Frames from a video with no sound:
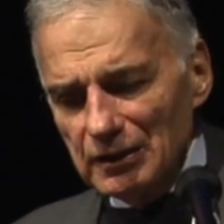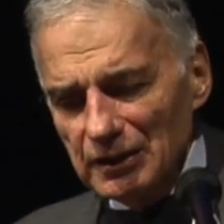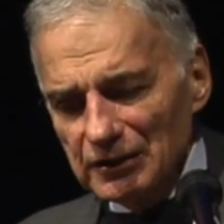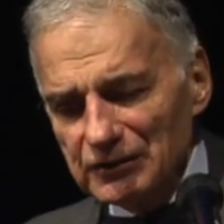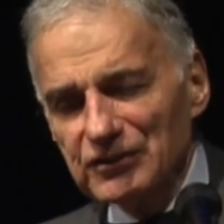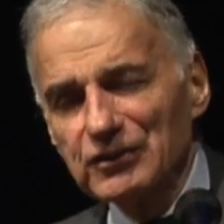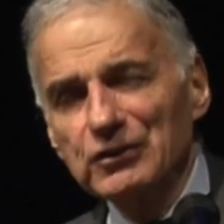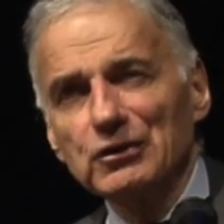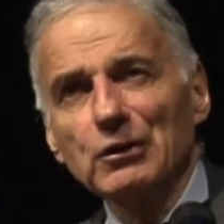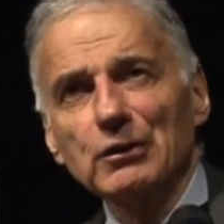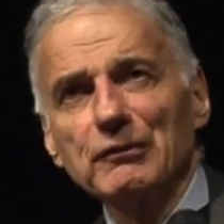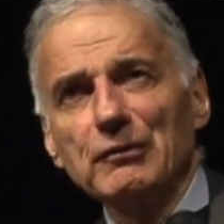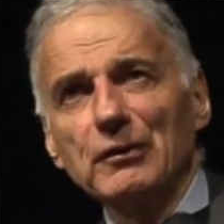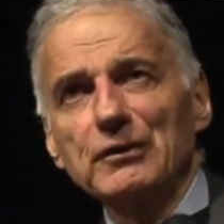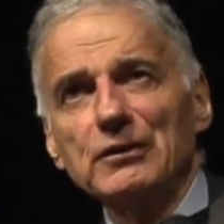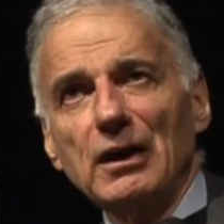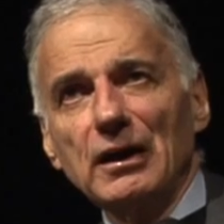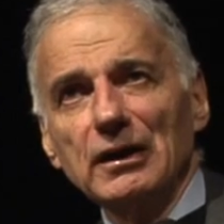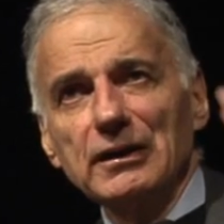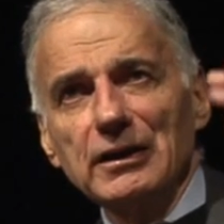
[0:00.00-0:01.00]
It's sort
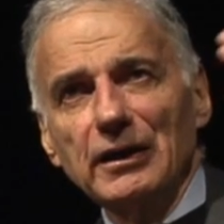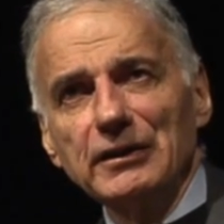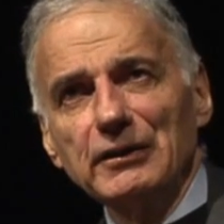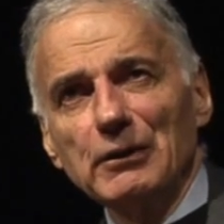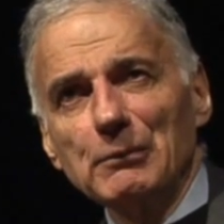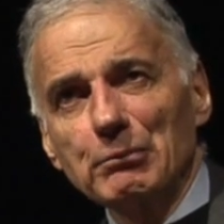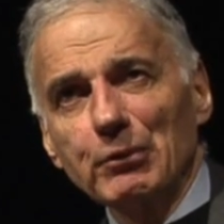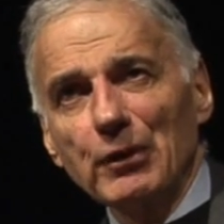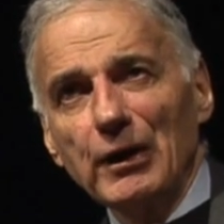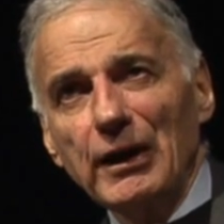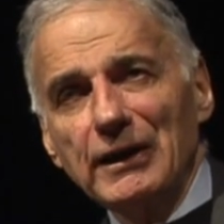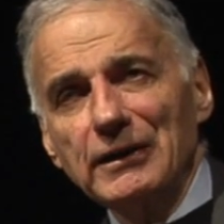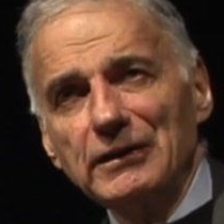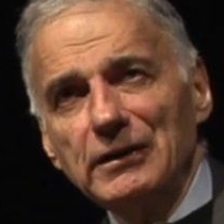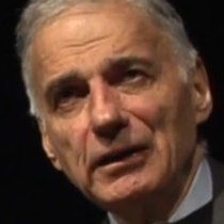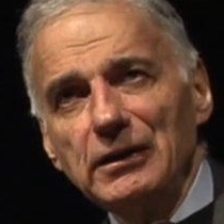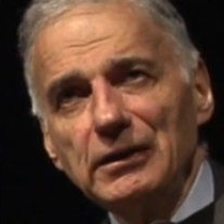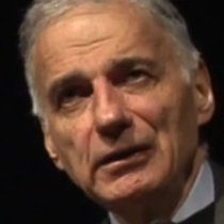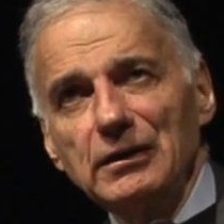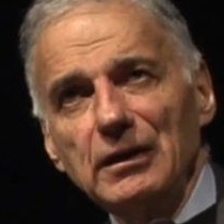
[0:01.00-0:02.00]
of a kind of
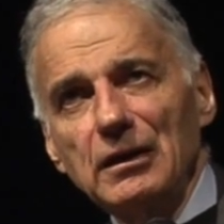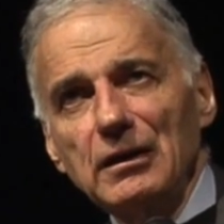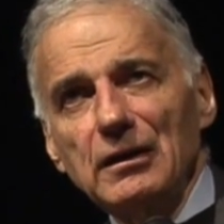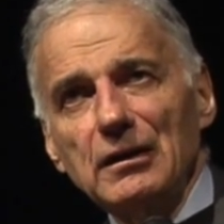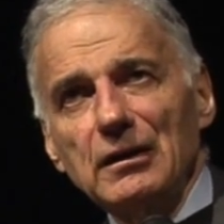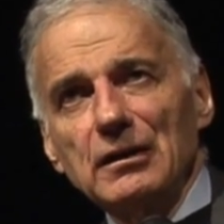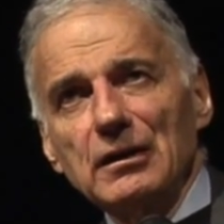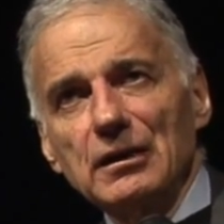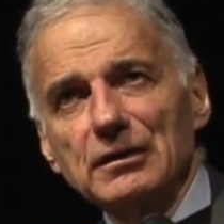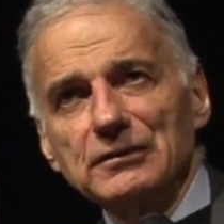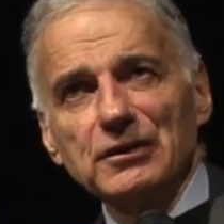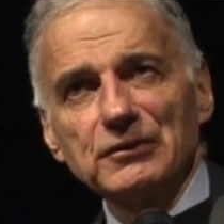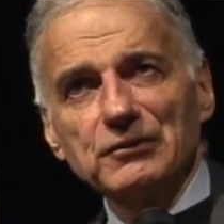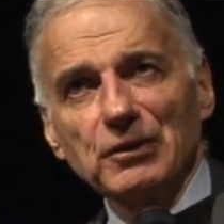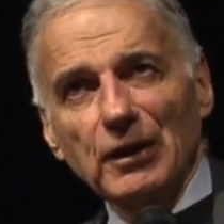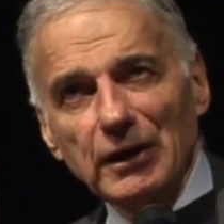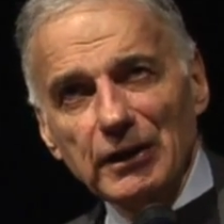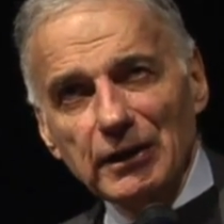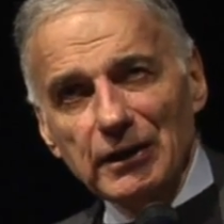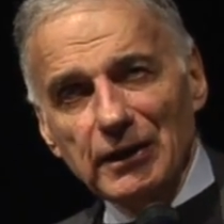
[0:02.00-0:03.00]
branding to
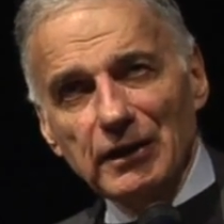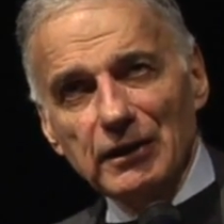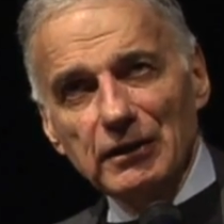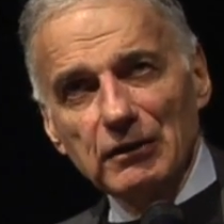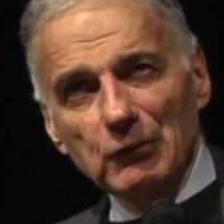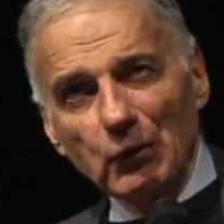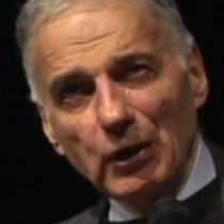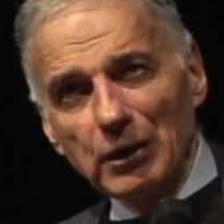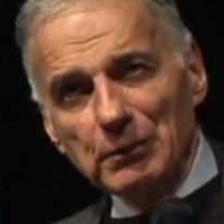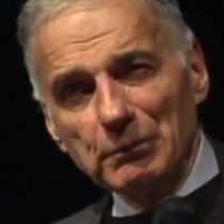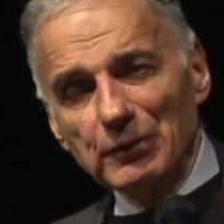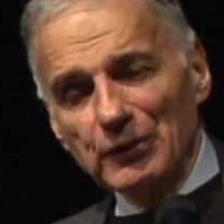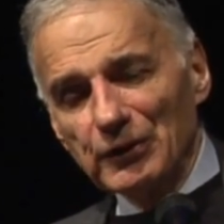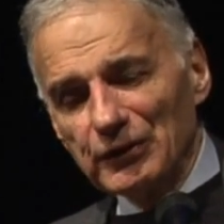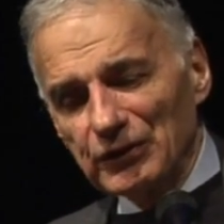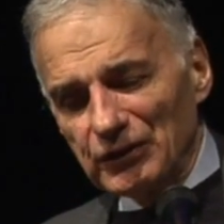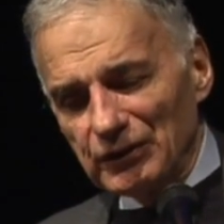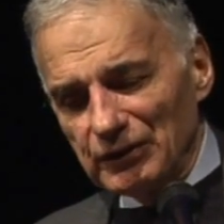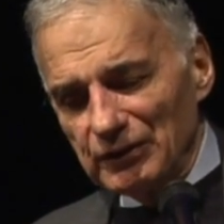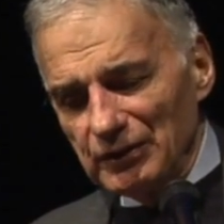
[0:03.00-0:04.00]
try to get one
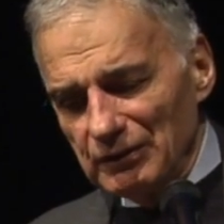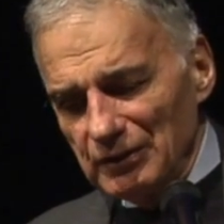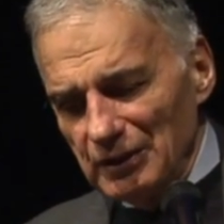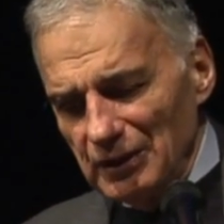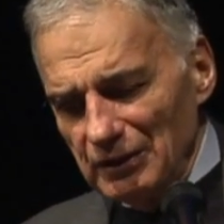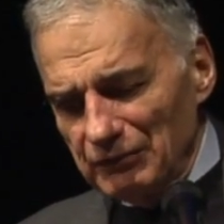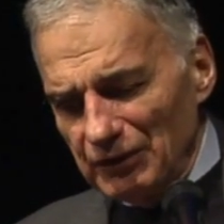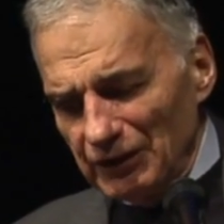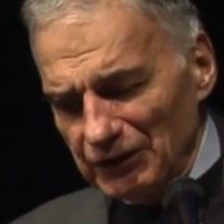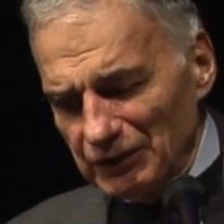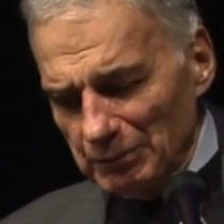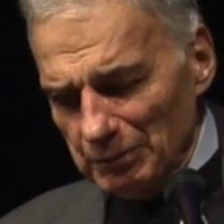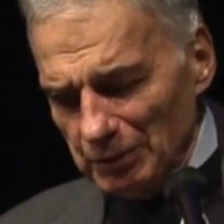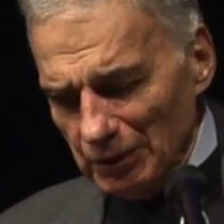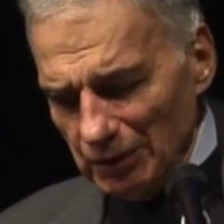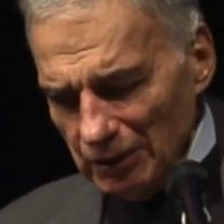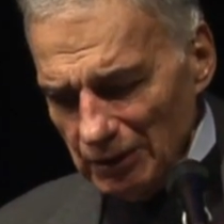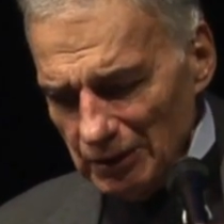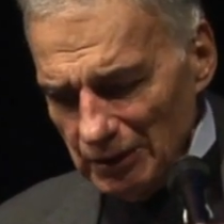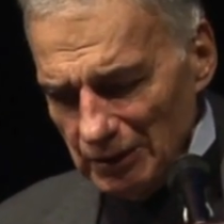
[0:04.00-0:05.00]
person
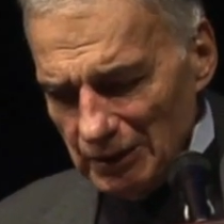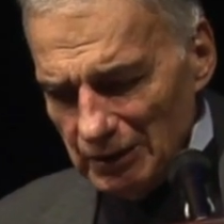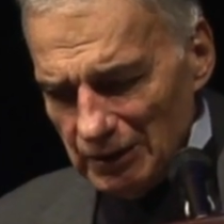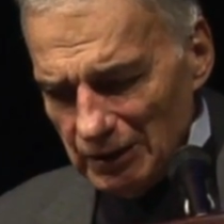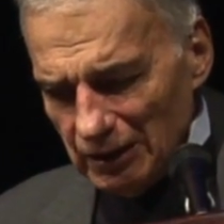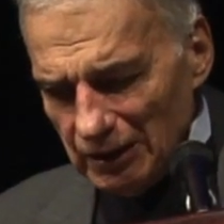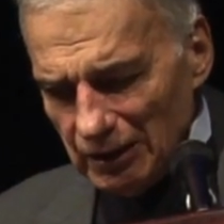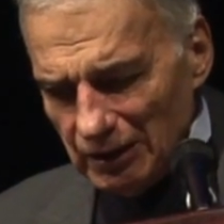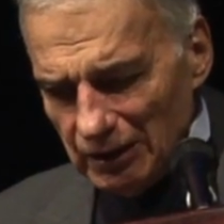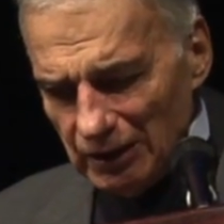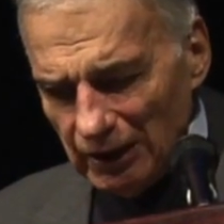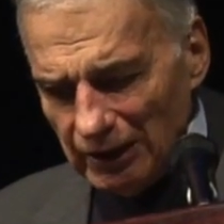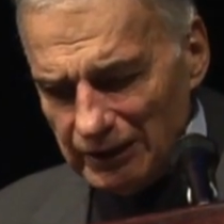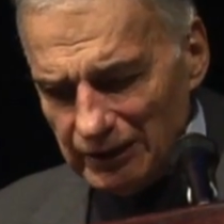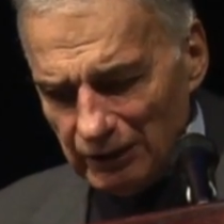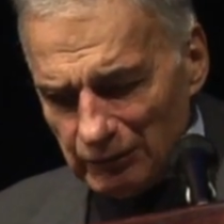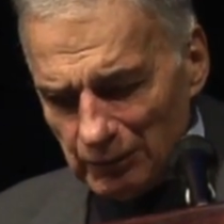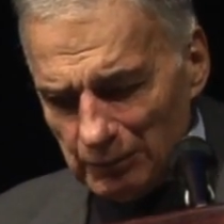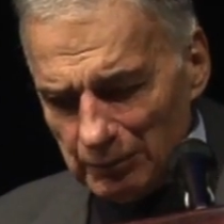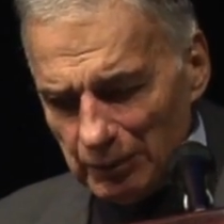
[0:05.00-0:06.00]
visible. I
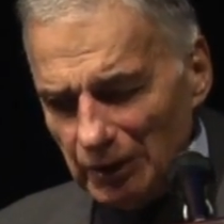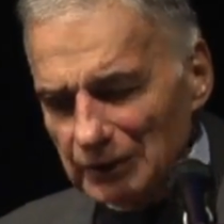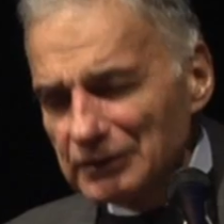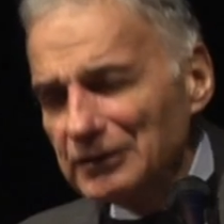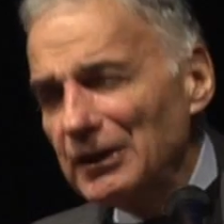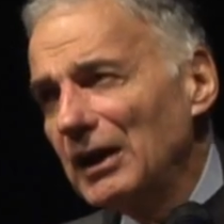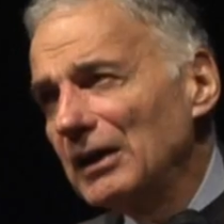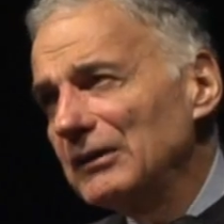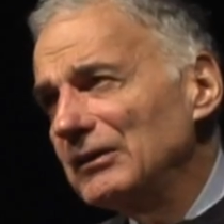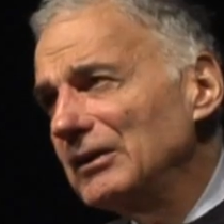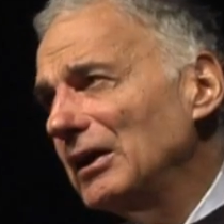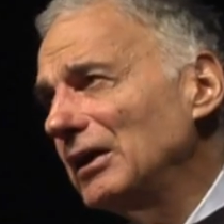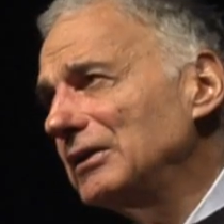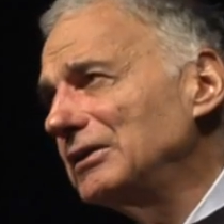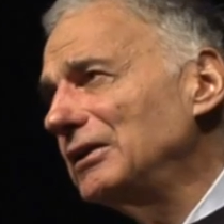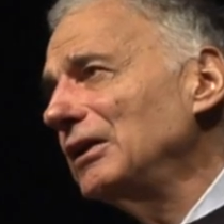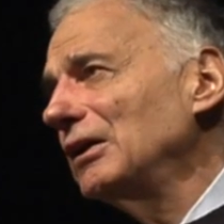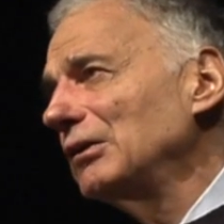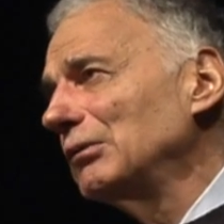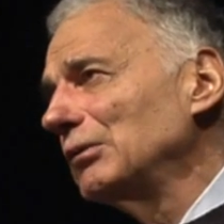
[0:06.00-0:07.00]
never bought that. The
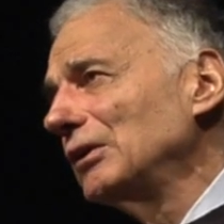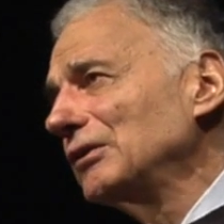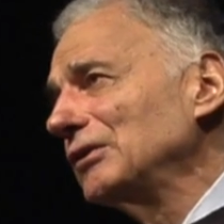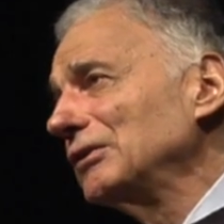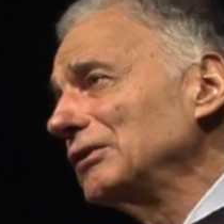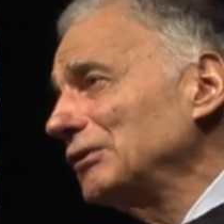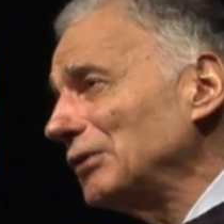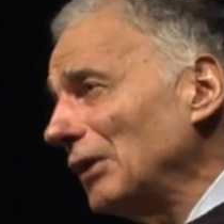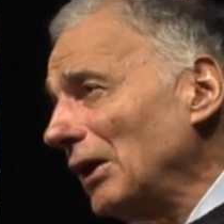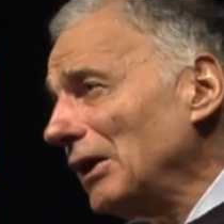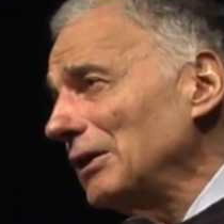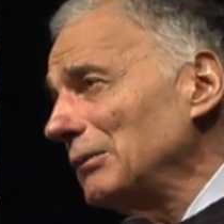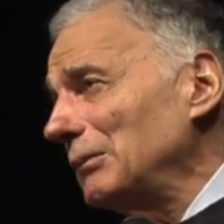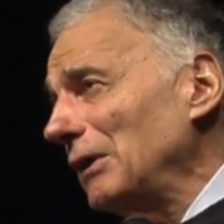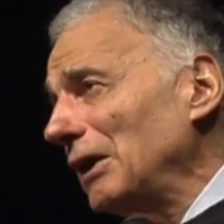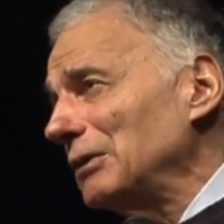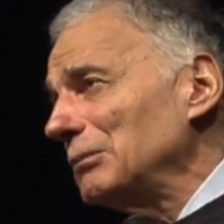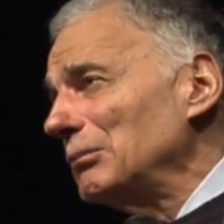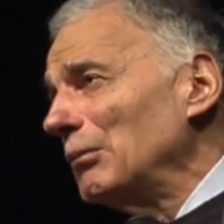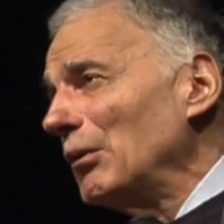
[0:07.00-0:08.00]
idea was to try to
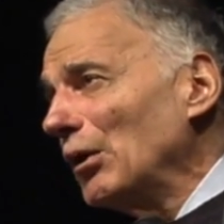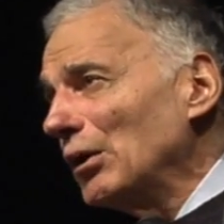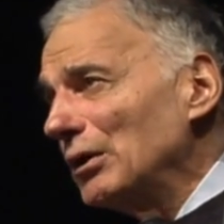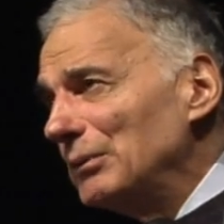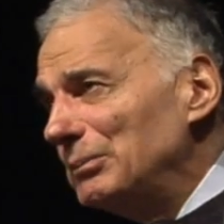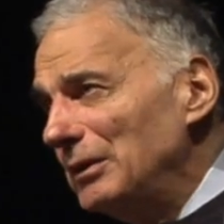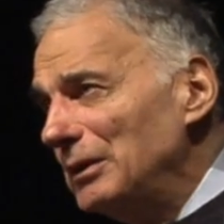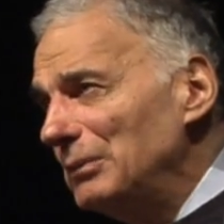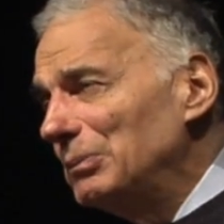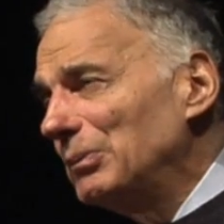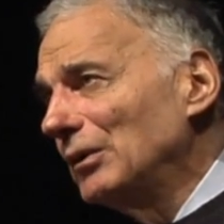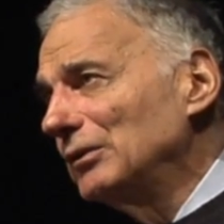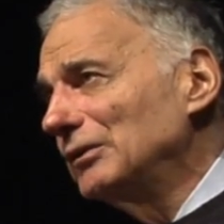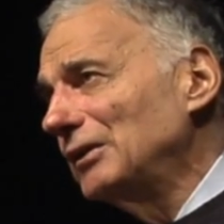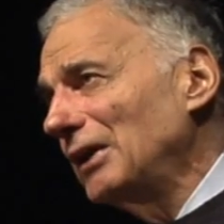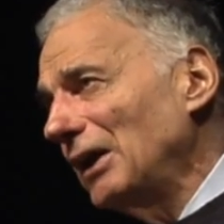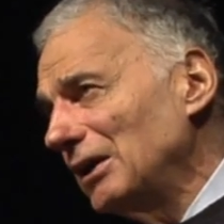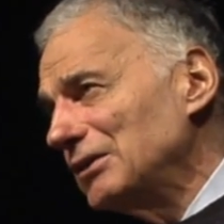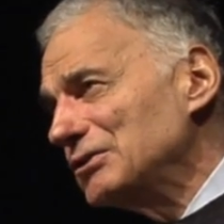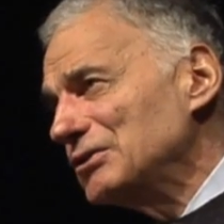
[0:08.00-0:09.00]
make more people
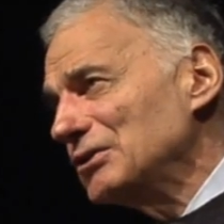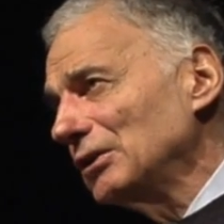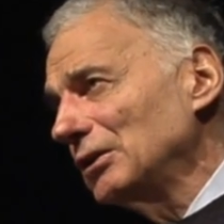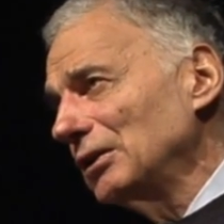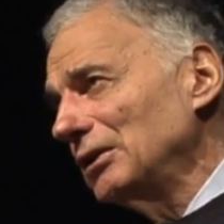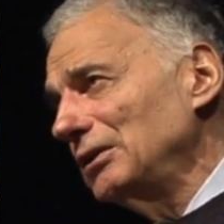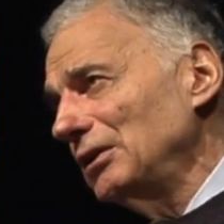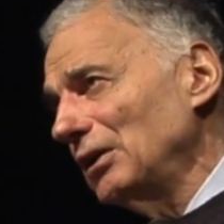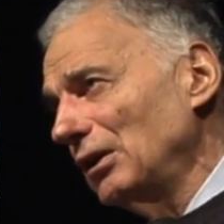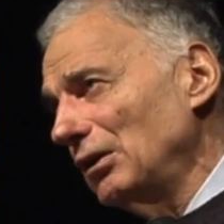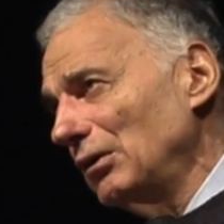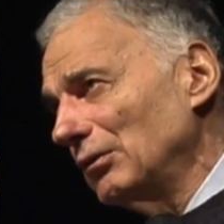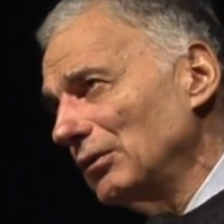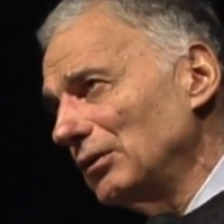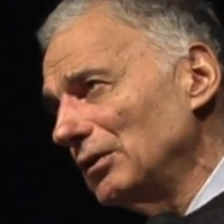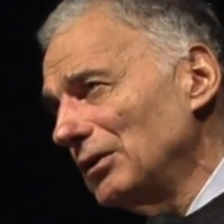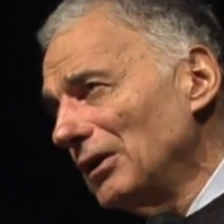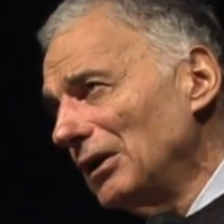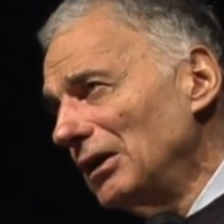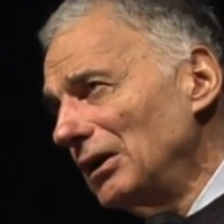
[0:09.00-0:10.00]
nationally known.